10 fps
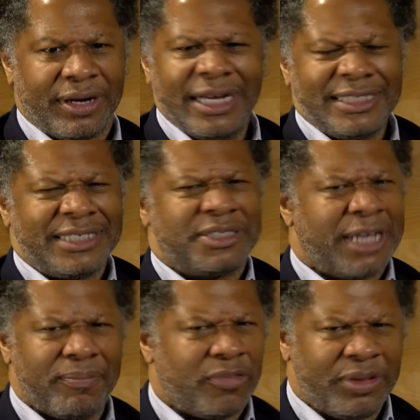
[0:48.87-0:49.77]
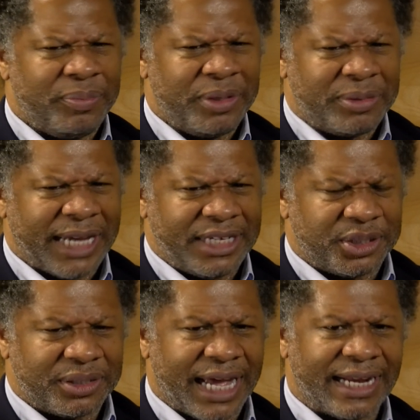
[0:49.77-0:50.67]
or just some
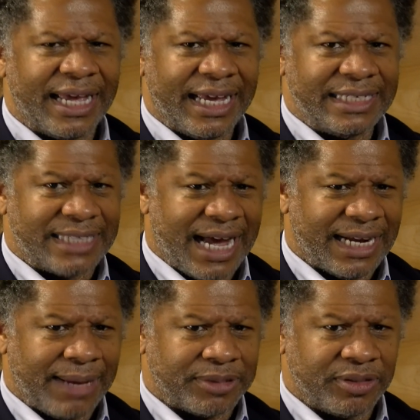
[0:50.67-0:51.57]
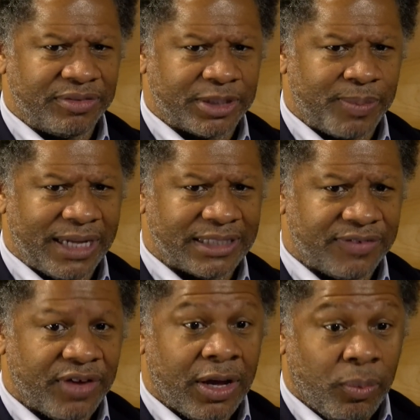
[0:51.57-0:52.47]
mutation that is not absolutely
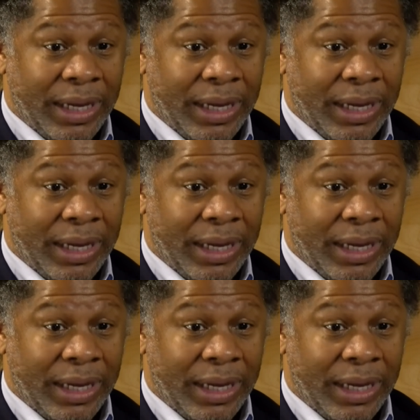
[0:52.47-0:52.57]
responsive,